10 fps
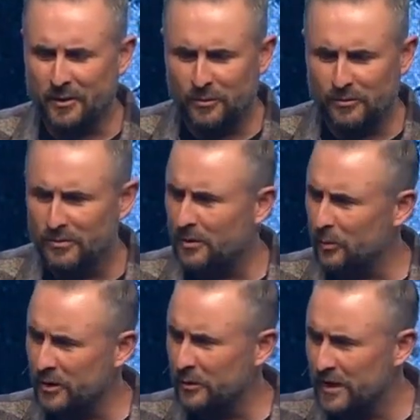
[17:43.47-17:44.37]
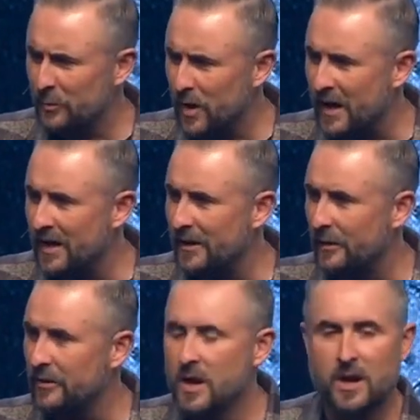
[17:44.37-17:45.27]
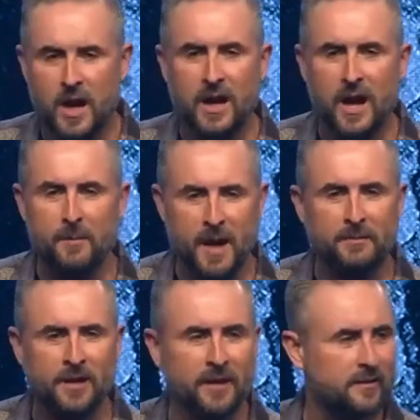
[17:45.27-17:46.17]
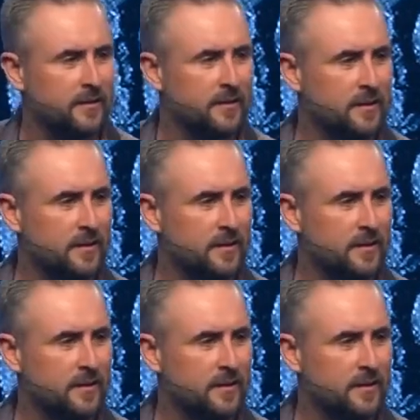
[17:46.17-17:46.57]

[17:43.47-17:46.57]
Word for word: You did what? And he goes, I baptized.